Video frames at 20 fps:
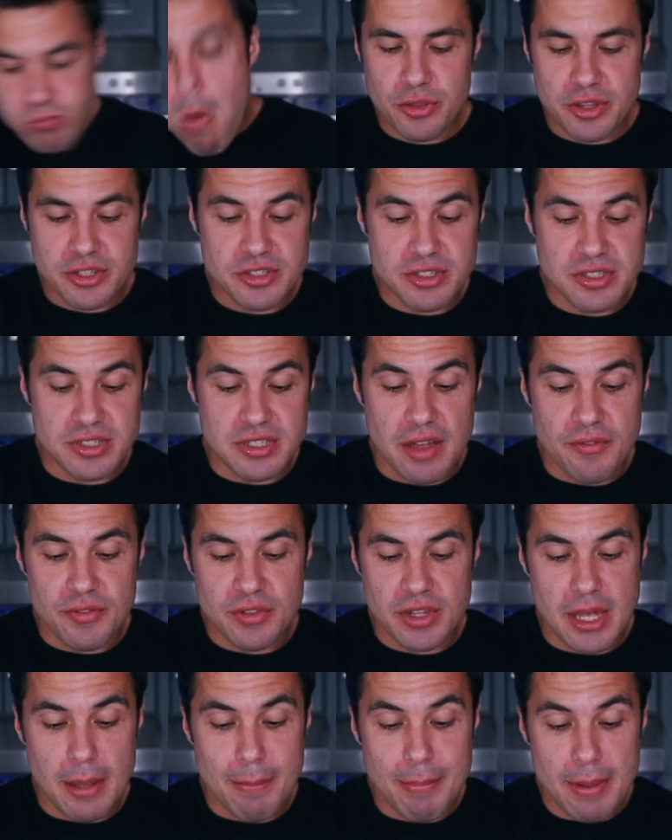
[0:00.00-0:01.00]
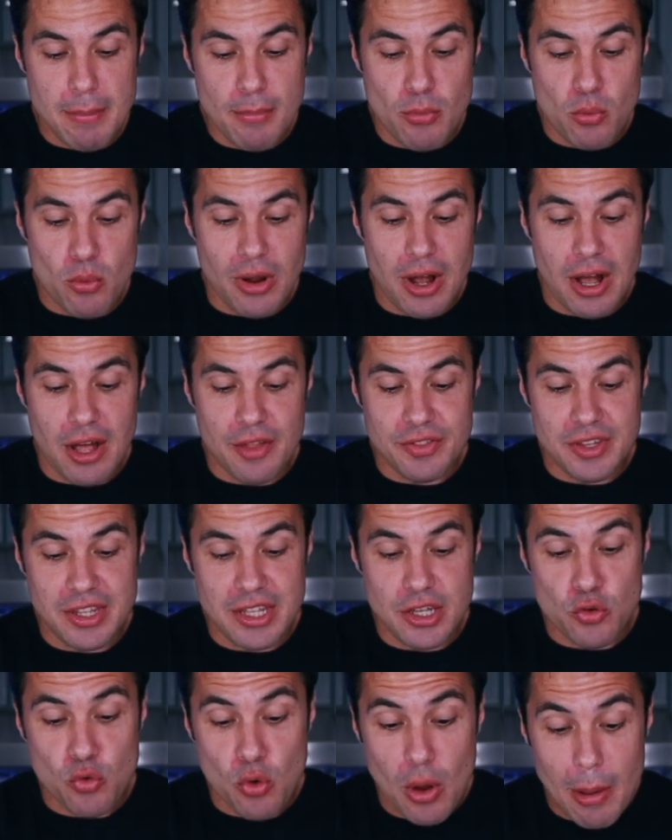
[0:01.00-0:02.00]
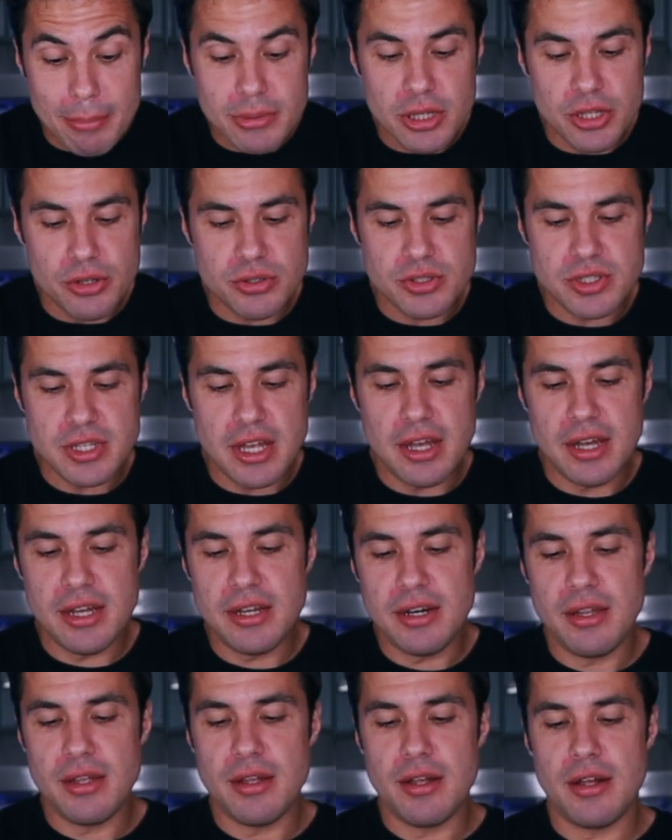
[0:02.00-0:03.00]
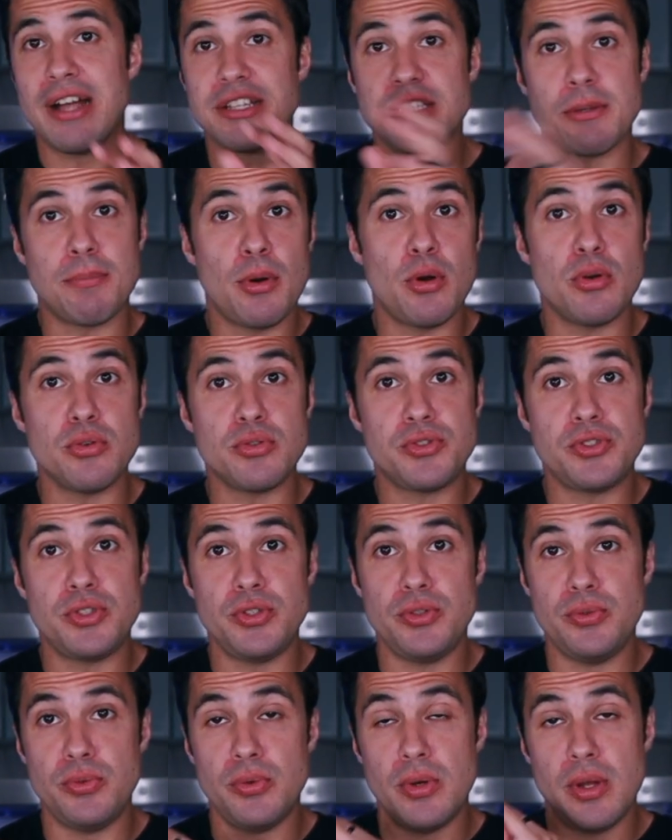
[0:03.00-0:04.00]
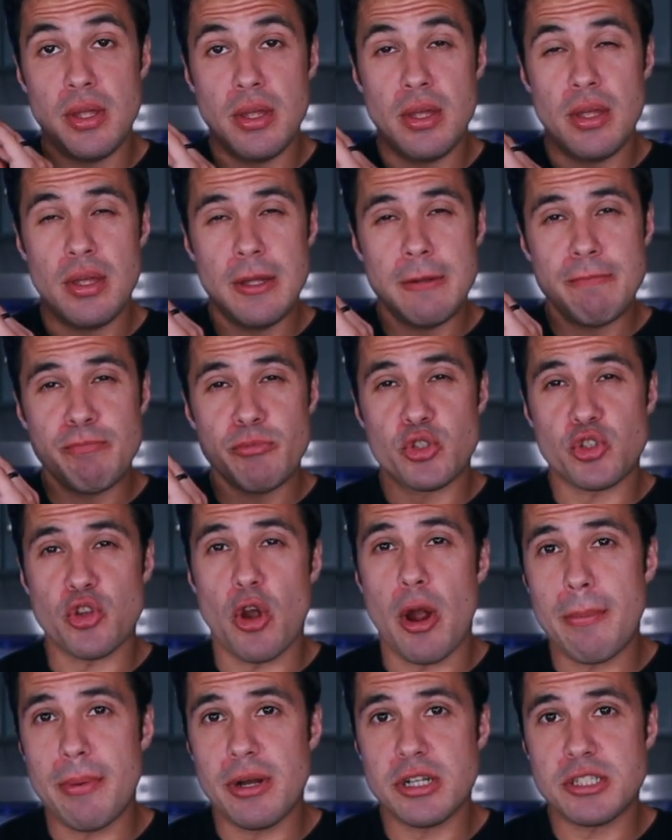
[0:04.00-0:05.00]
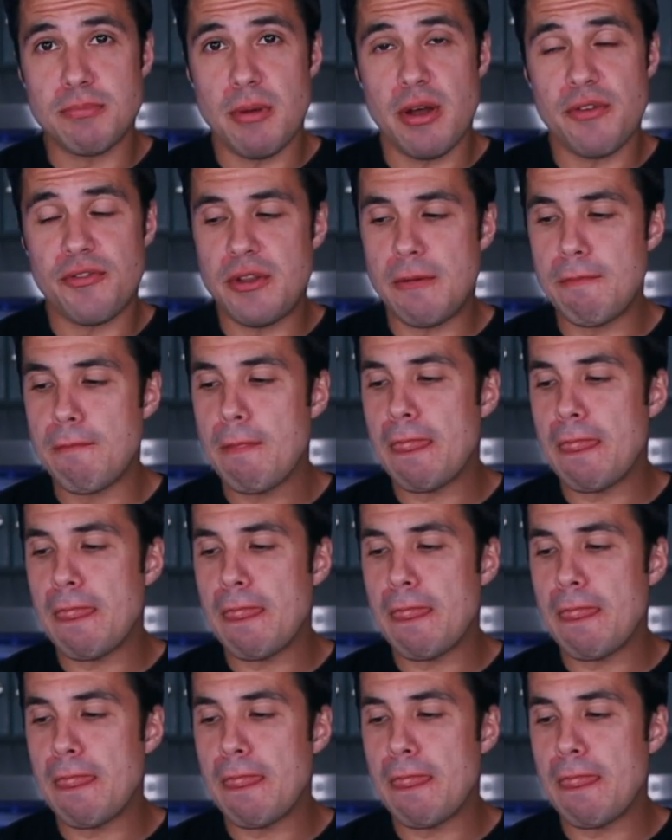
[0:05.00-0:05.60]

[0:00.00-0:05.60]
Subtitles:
This is definitely a bit more on the crumblier side as opposed to Starbucks muffin.